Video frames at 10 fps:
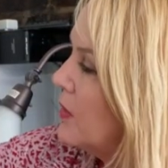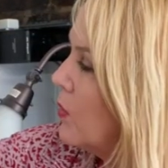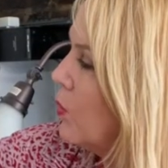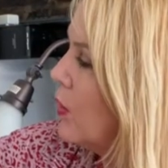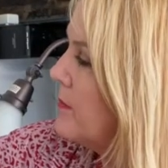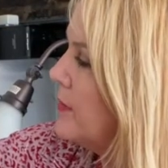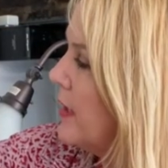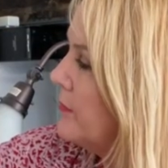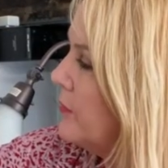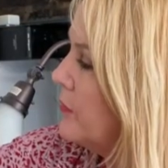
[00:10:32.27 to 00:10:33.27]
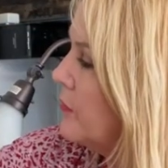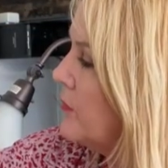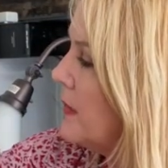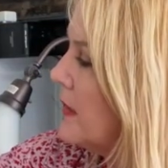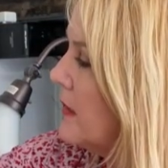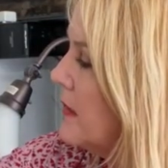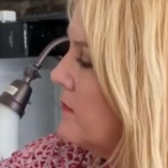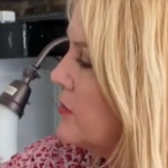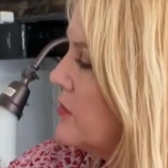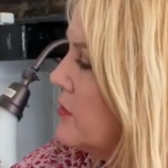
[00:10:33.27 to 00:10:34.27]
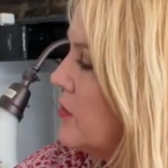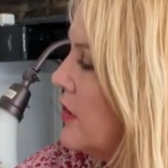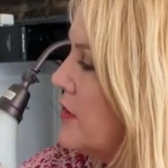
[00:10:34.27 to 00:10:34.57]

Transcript: warmed up, so to speak. I'm just trying